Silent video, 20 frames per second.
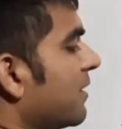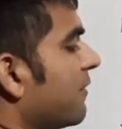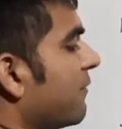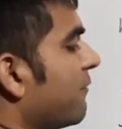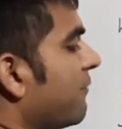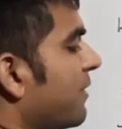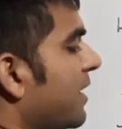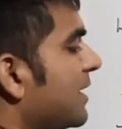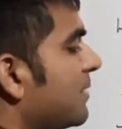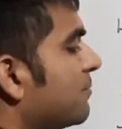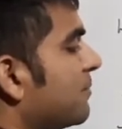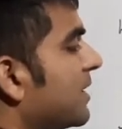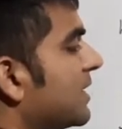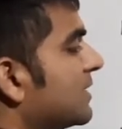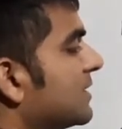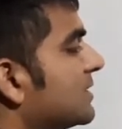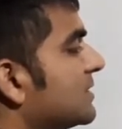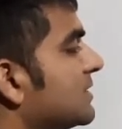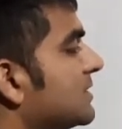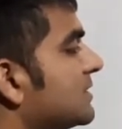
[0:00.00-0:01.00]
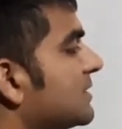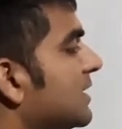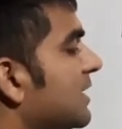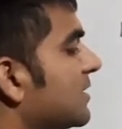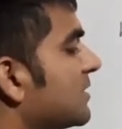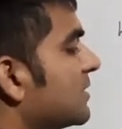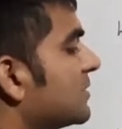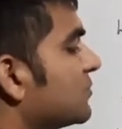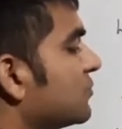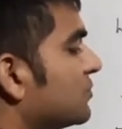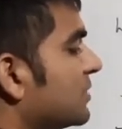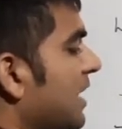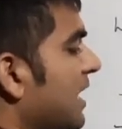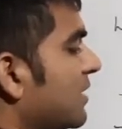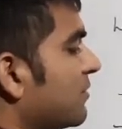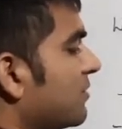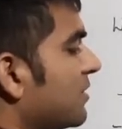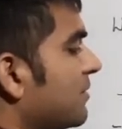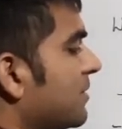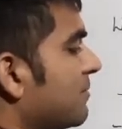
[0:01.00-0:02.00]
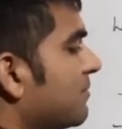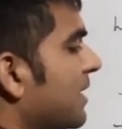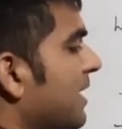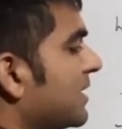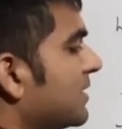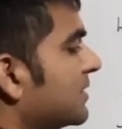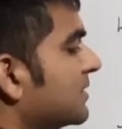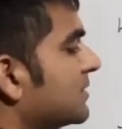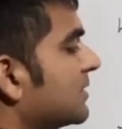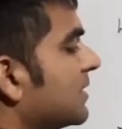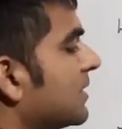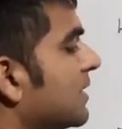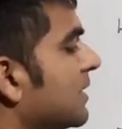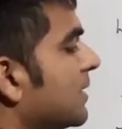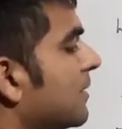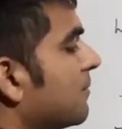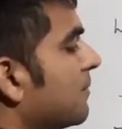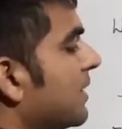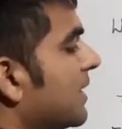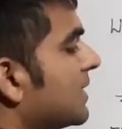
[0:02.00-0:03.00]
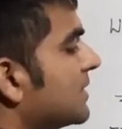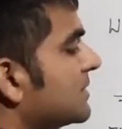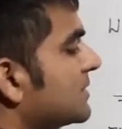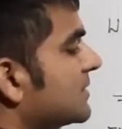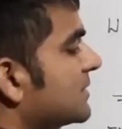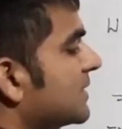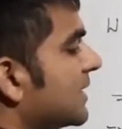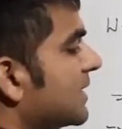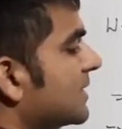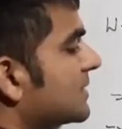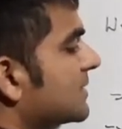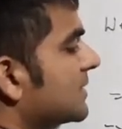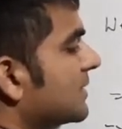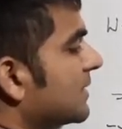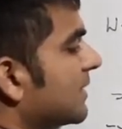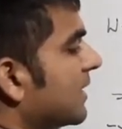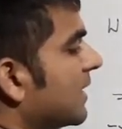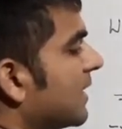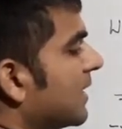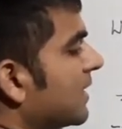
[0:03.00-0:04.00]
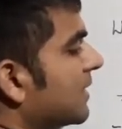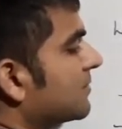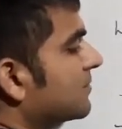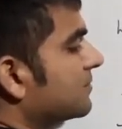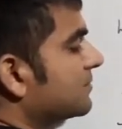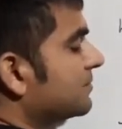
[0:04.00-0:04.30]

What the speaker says: 5, but this is greater, so sign will be minus, plus 6n.